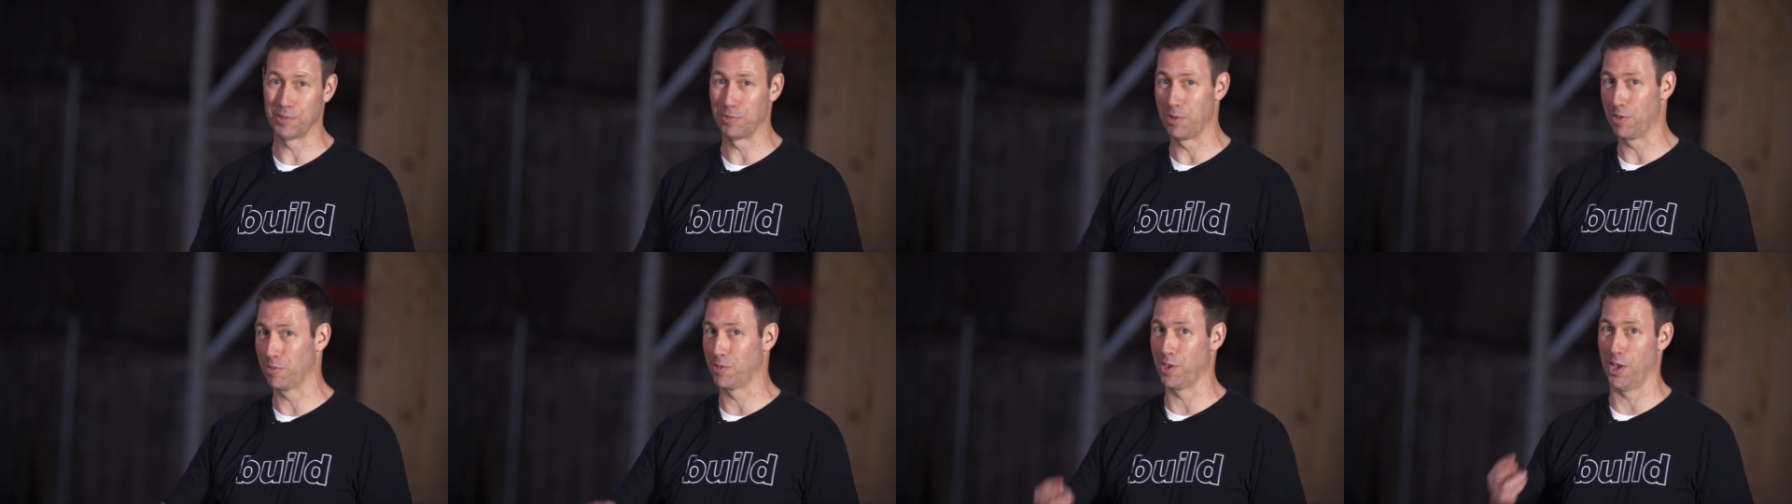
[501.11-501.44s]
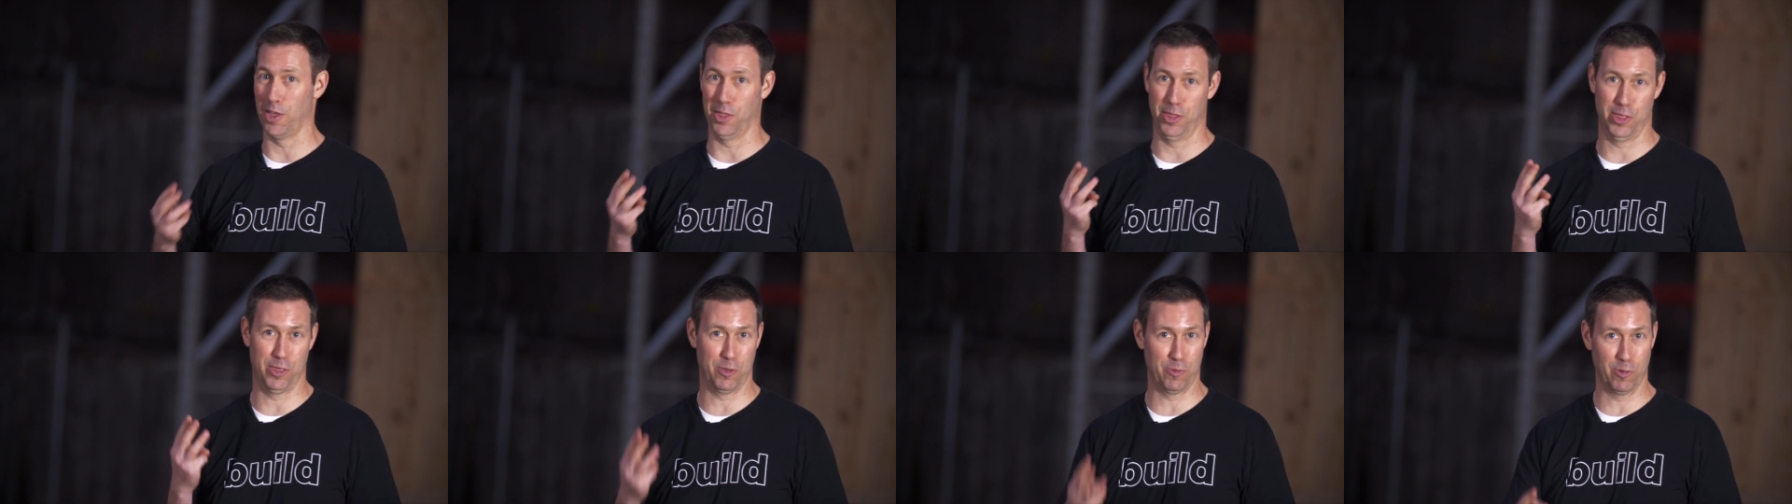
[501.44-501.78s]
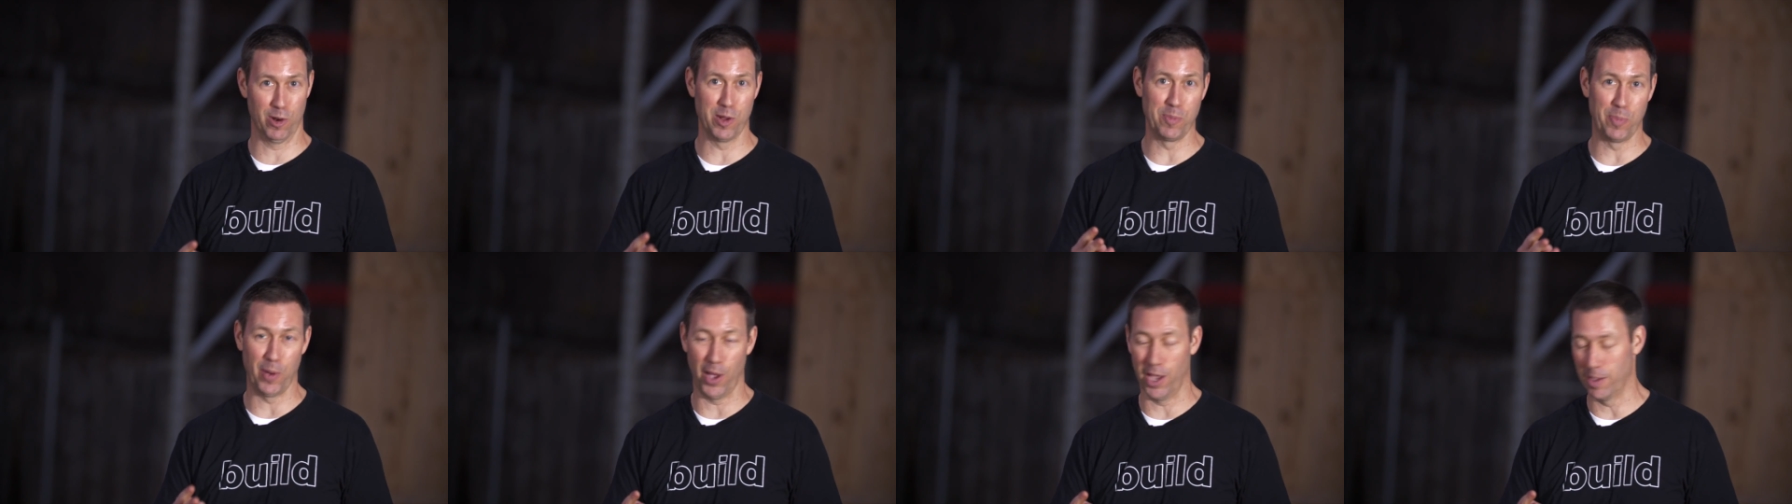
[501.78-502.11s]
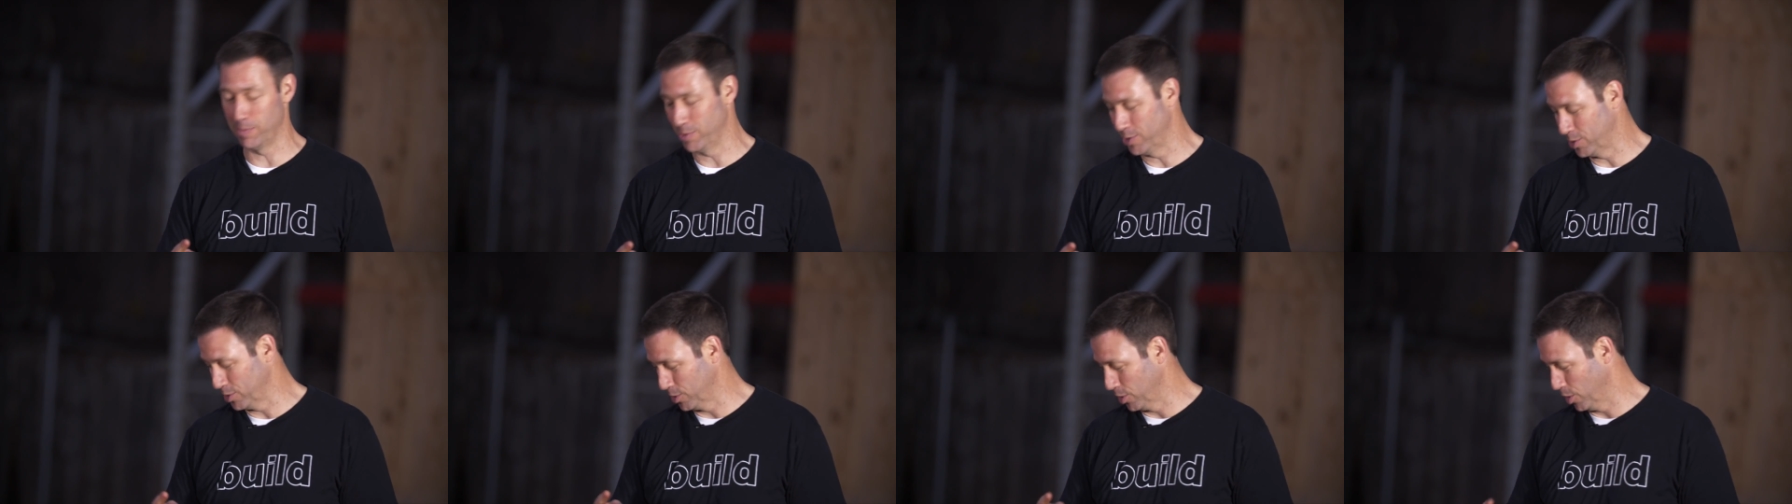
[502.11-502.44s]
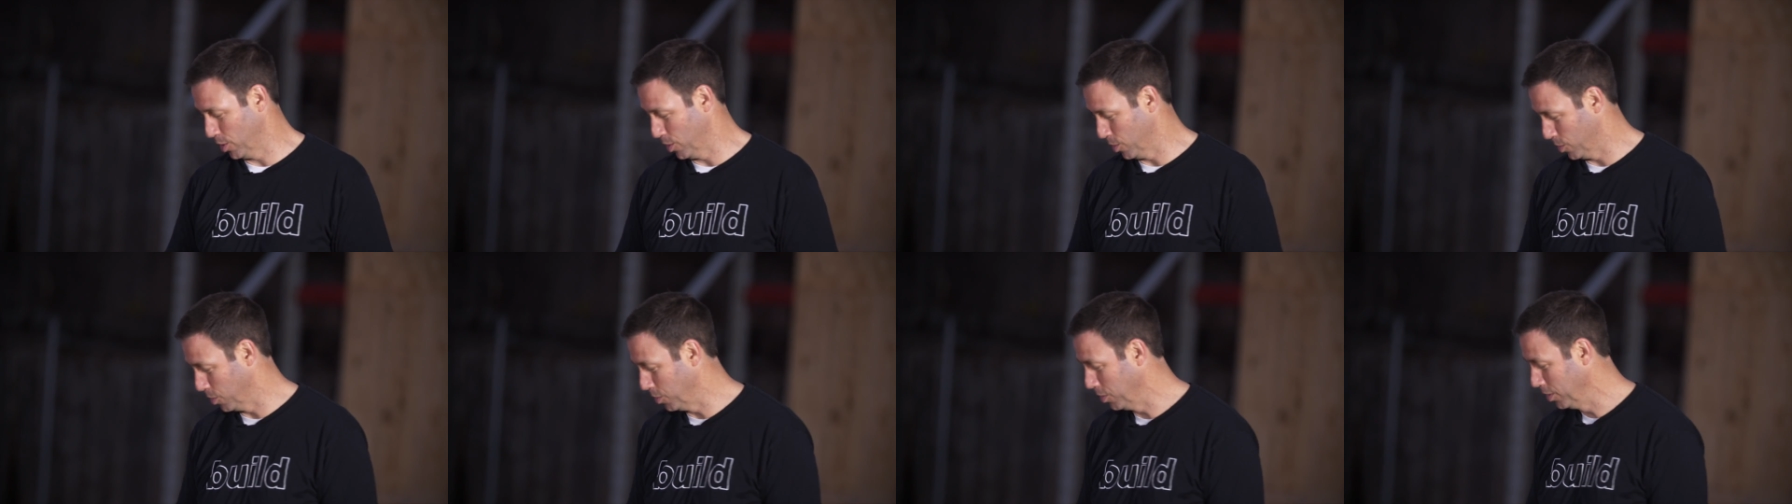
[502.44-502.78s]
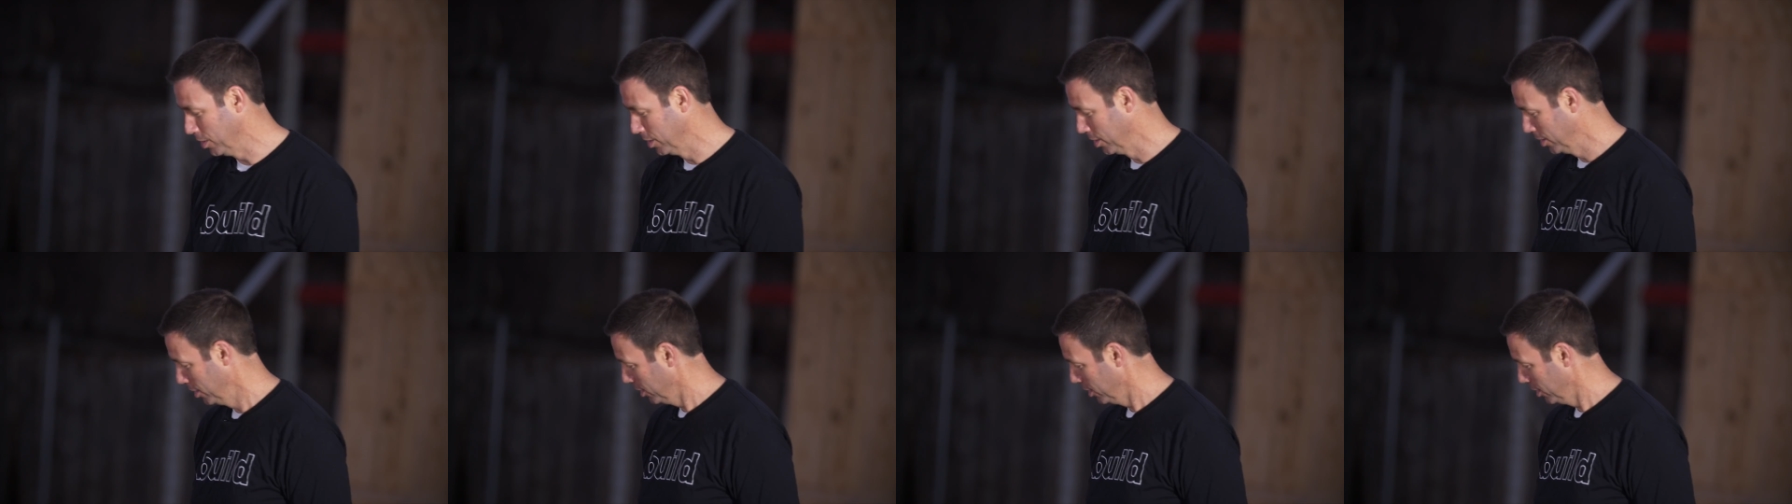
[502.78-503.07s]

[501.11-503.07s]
and we've got three pipes to go.